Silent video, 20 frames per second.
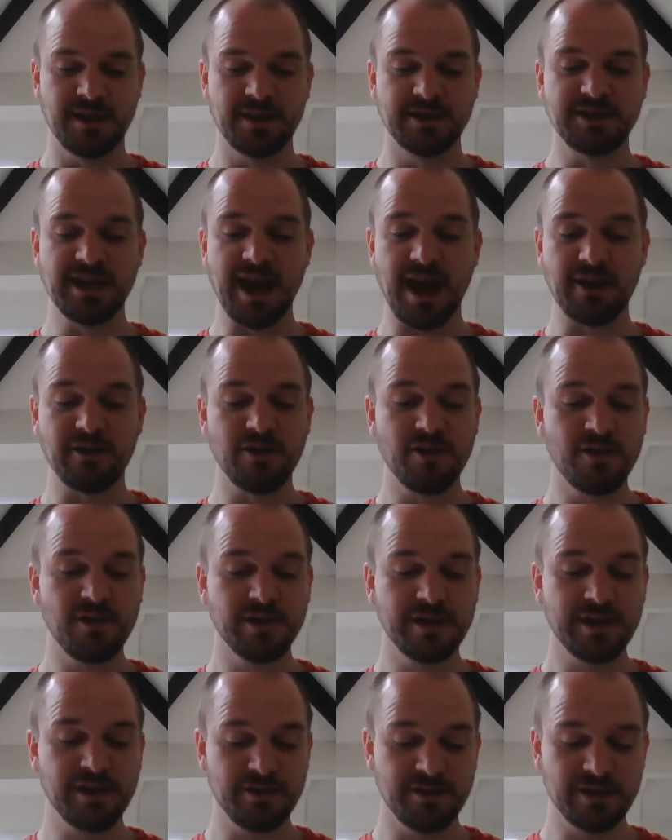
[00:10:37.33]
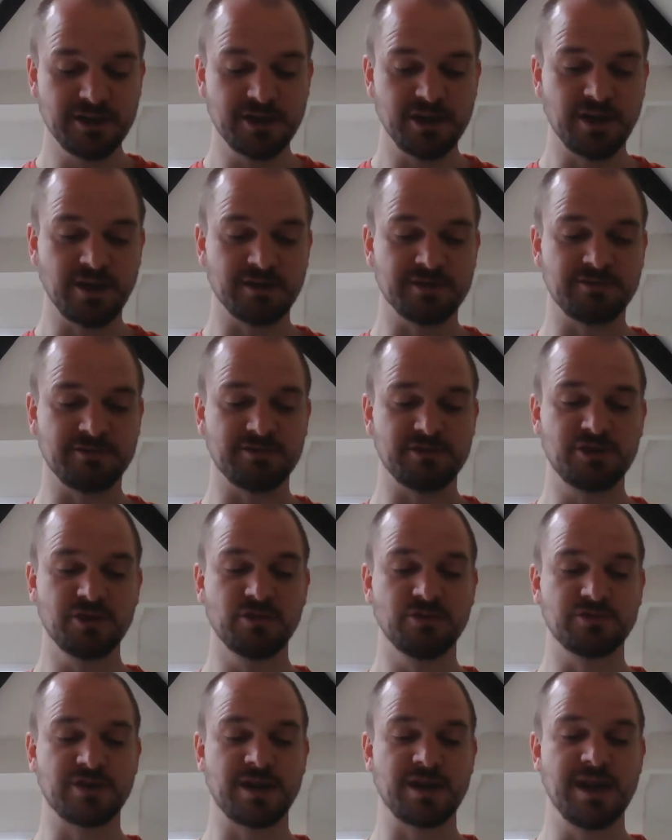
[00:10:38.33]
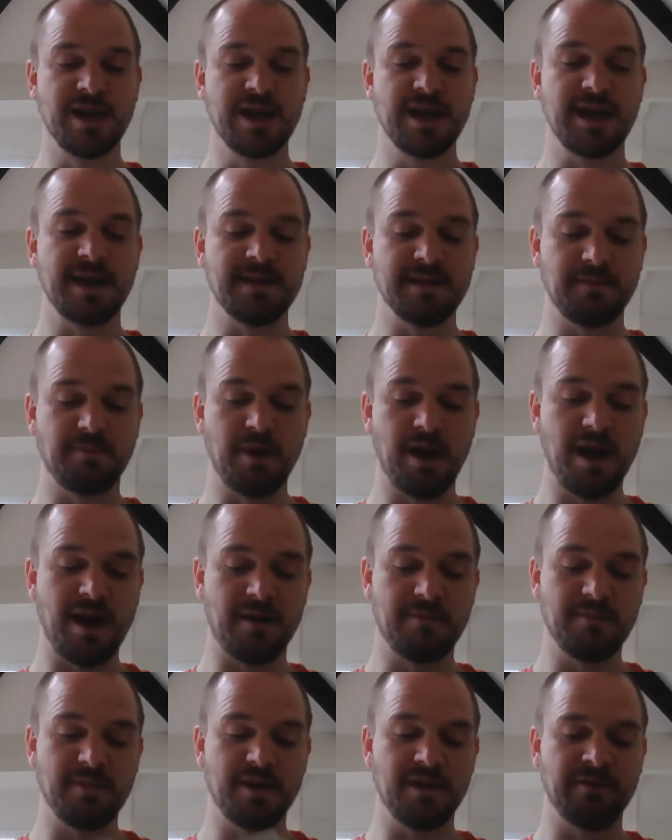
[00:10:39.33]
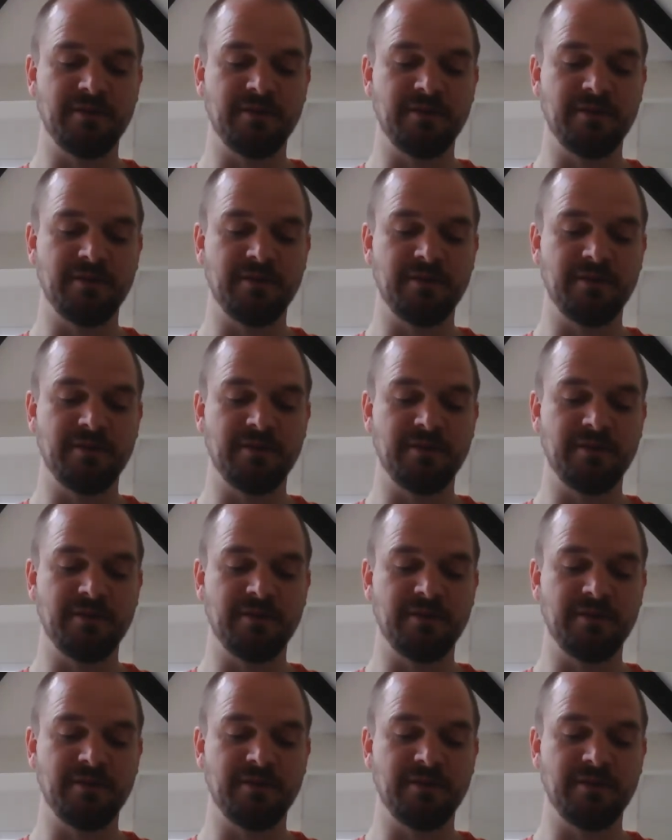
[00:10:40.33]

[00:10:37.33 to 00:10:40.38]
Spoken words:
She had all the other children in the palm